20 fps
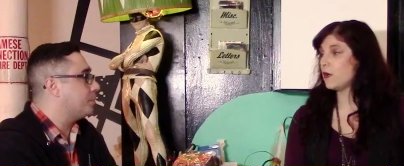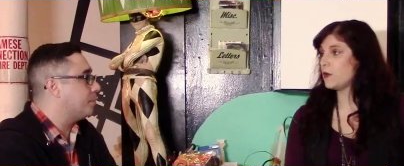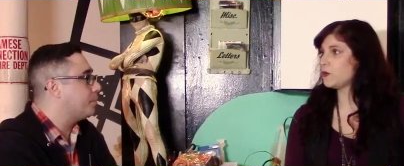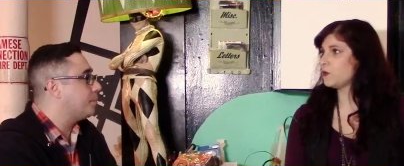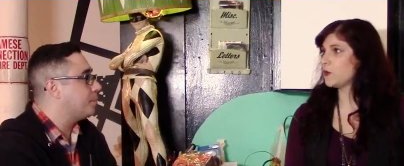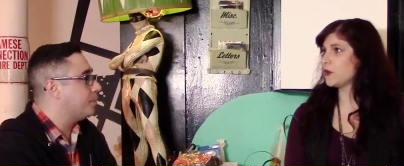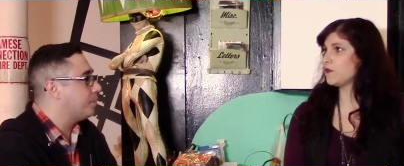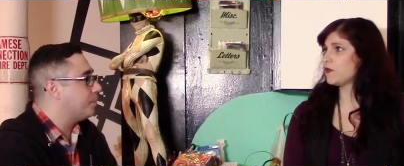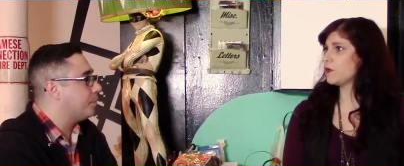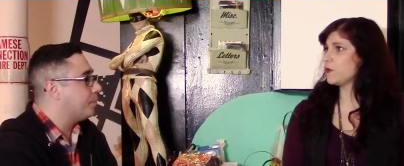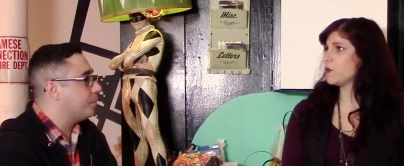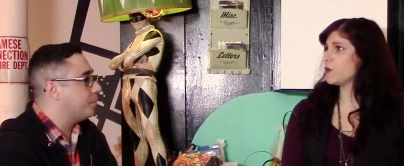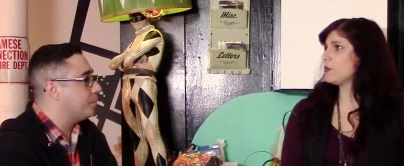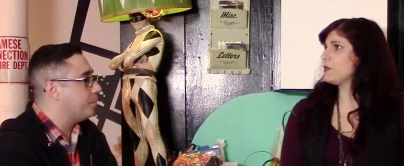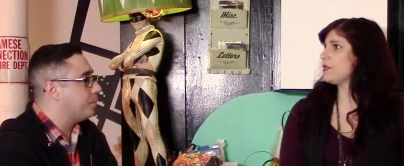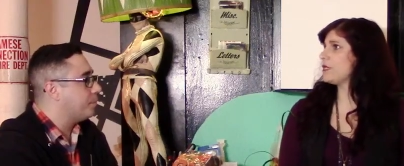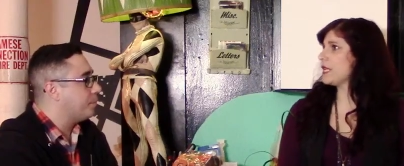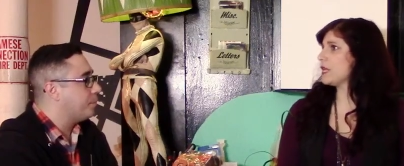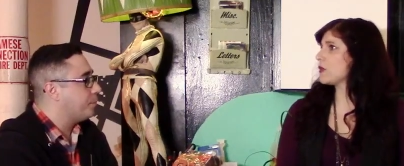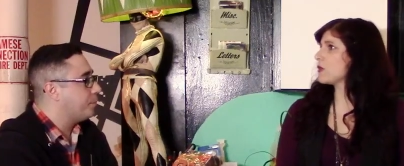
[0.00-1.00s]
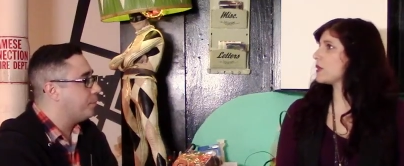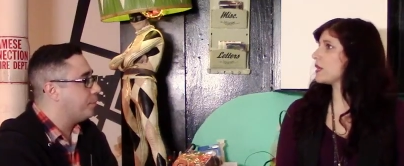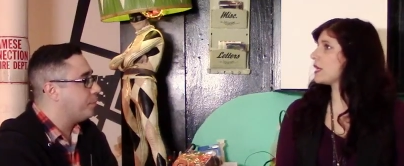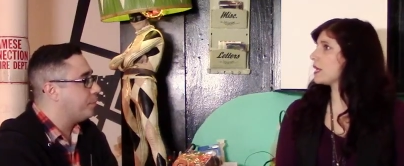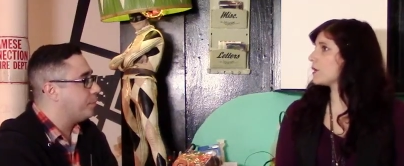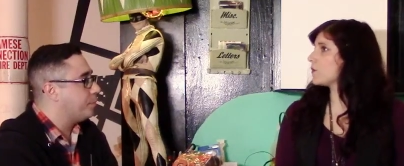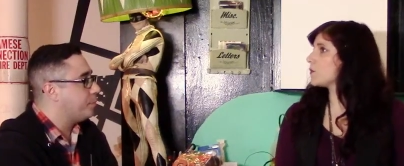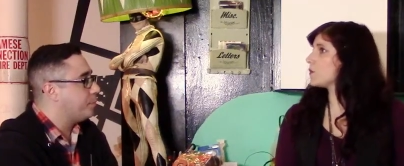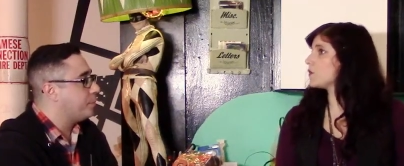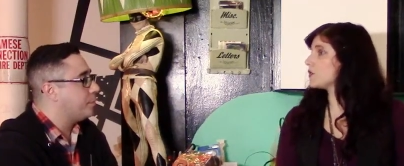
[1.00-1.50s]
Speaker 1: was one of the most sacred
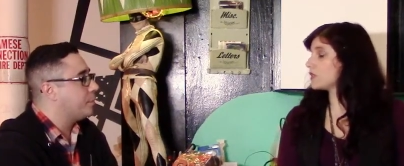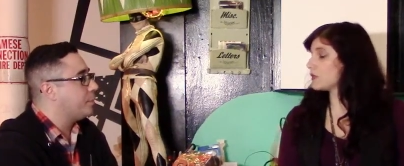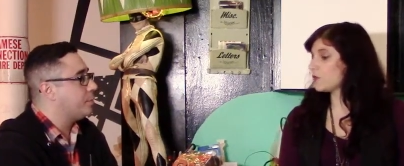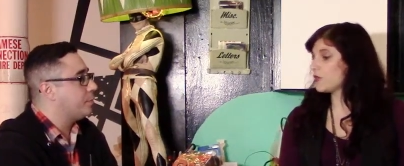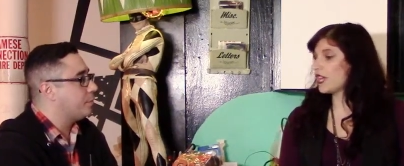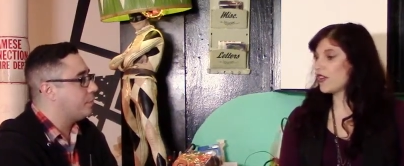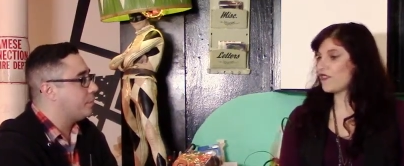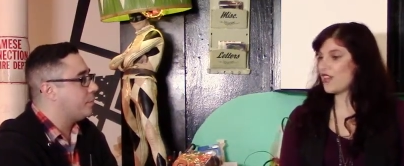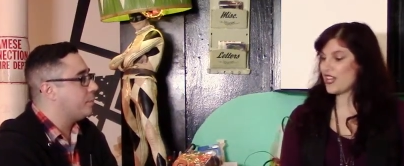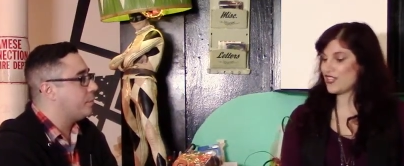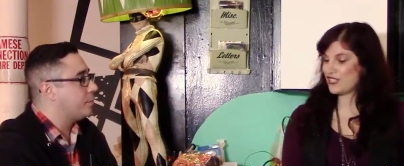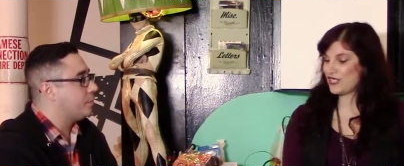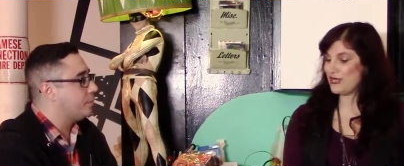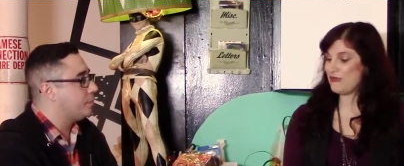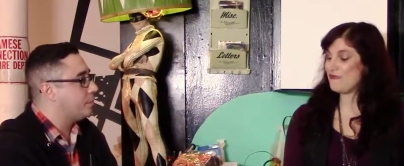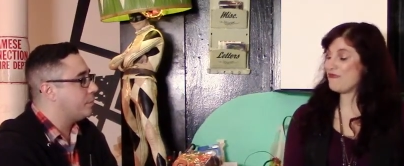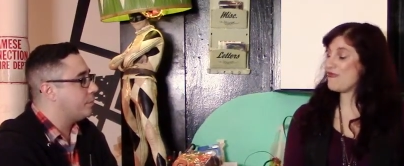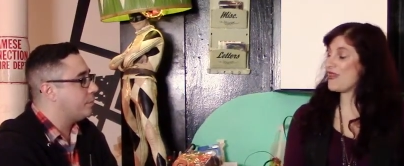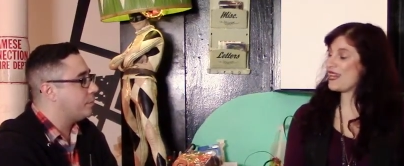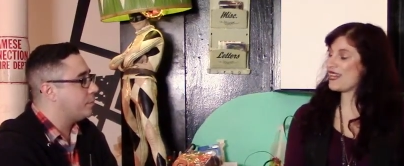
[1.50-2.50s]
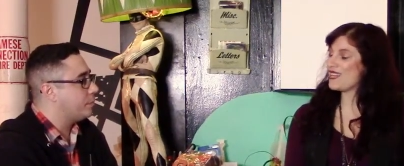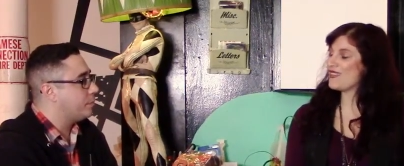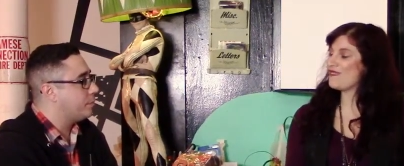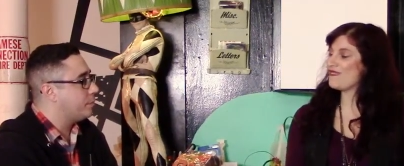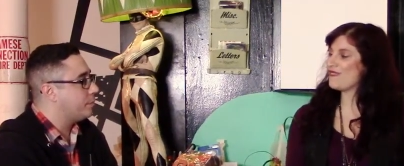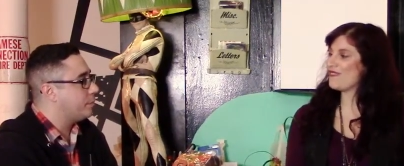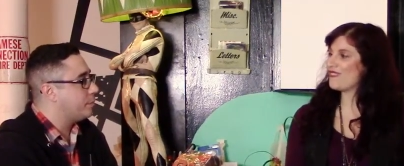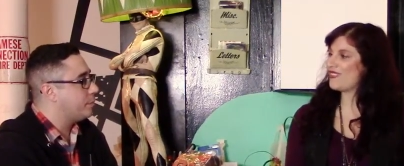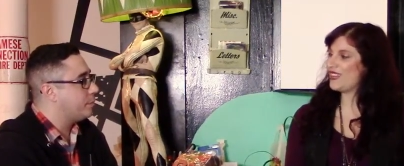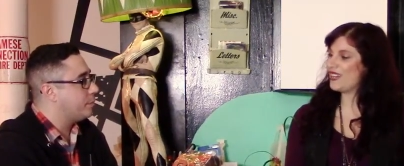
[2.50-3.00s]
animals, and we have actually many
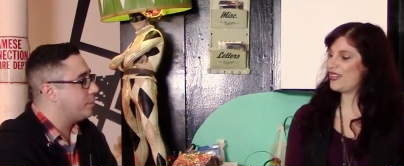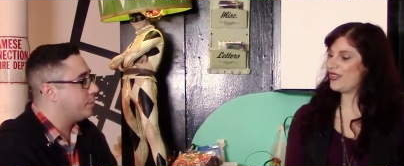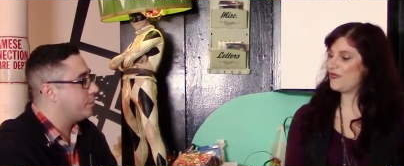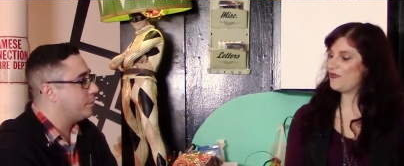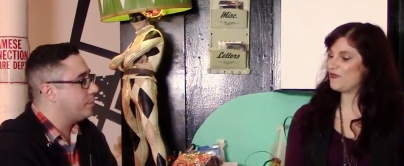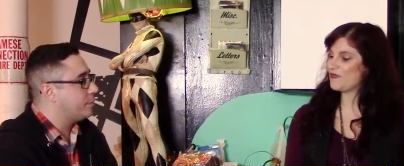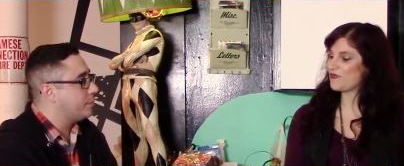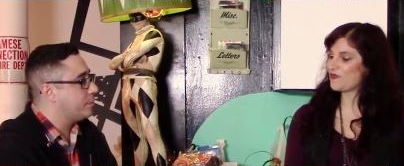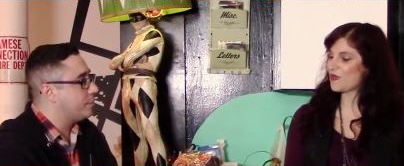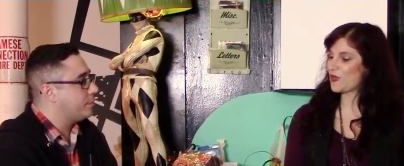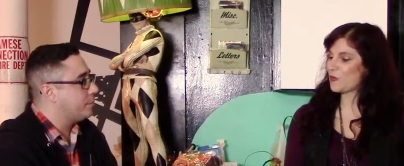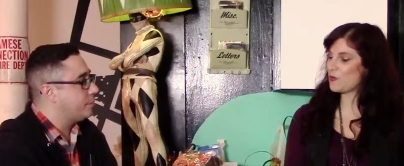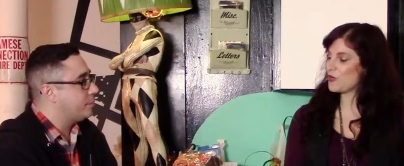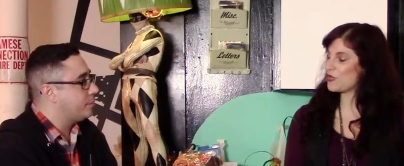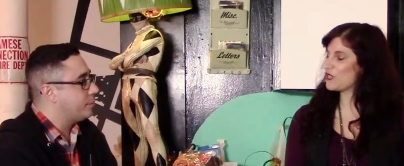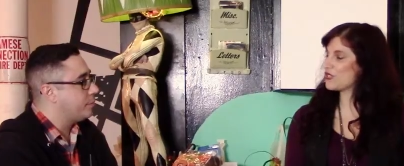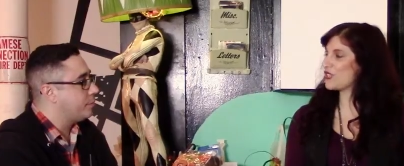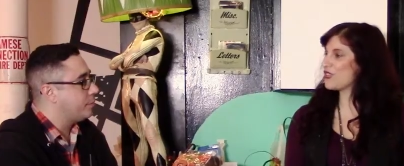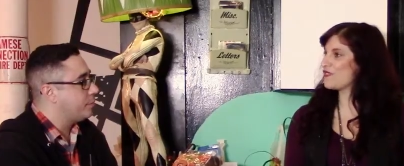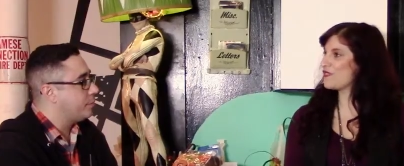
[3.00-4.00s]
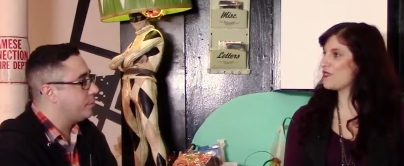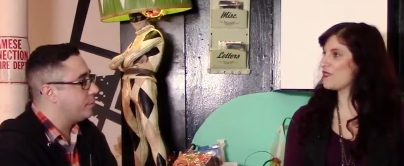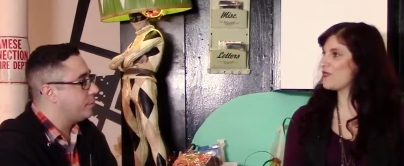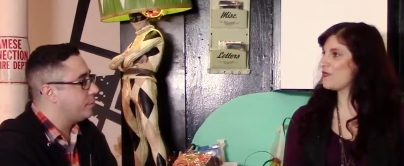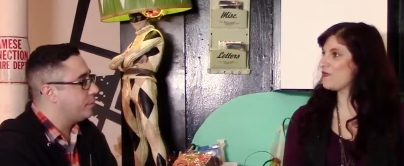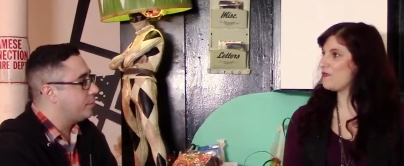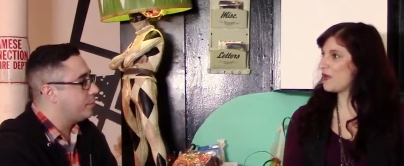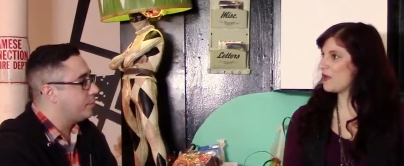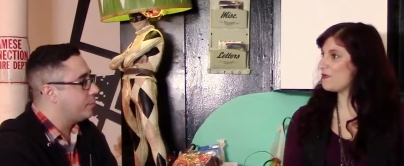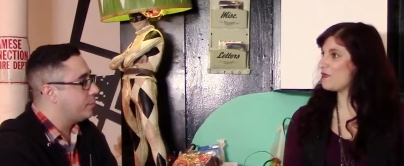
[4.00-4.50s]
um, preserved
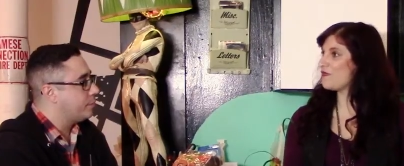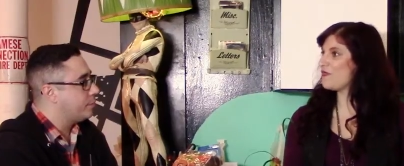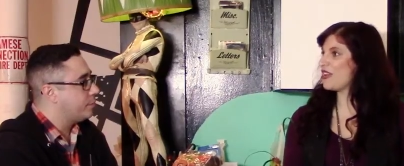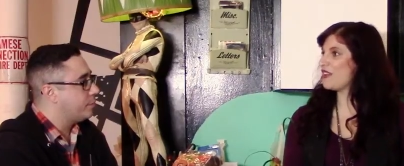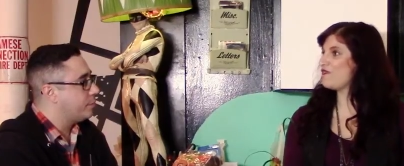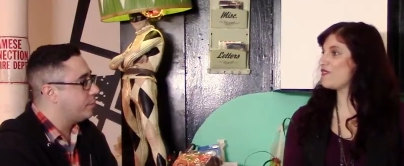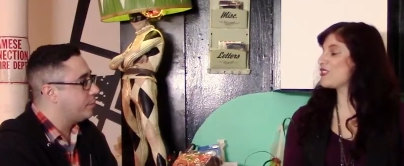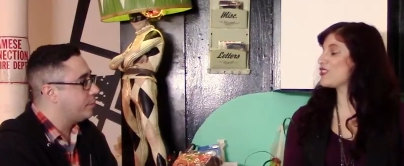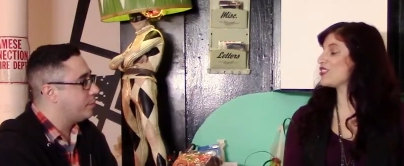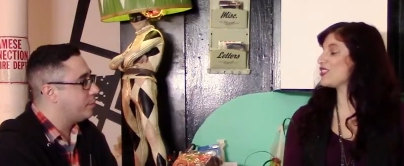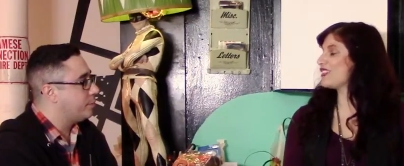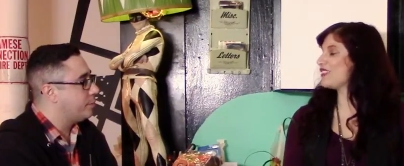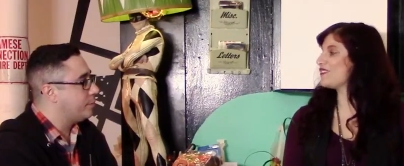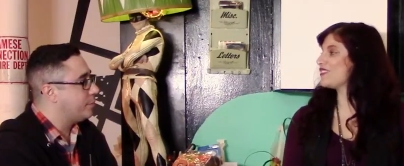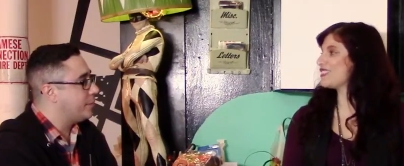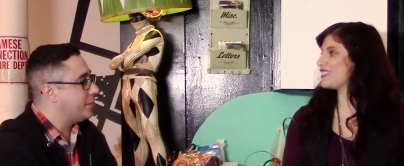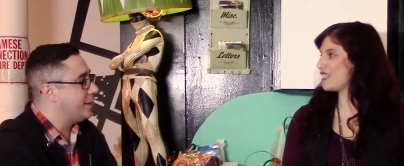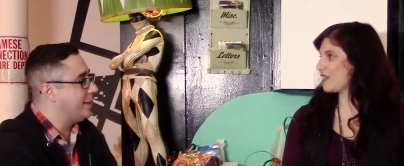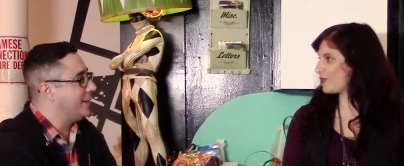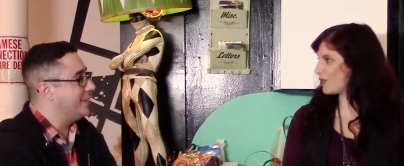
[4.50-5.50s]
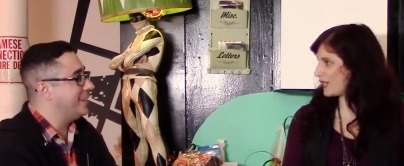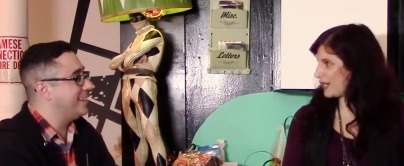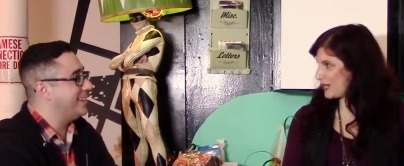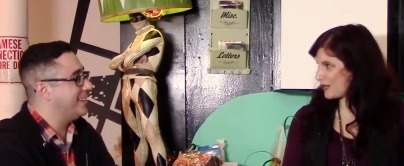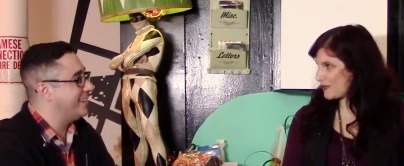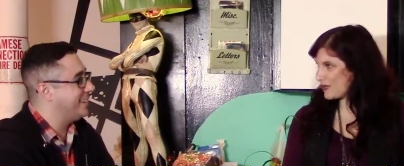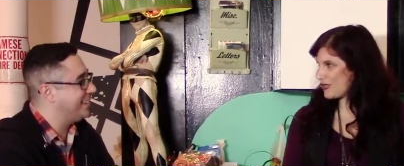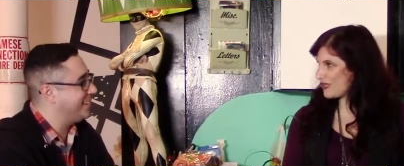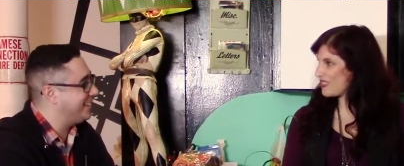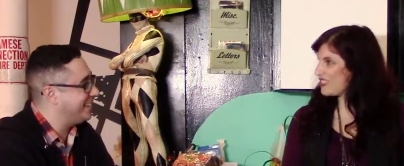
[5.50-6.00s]
mummified version of the sacred
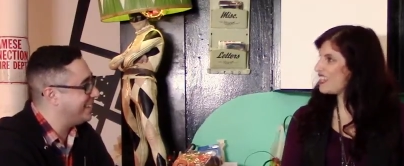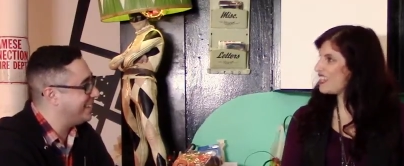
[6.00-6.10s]
animal.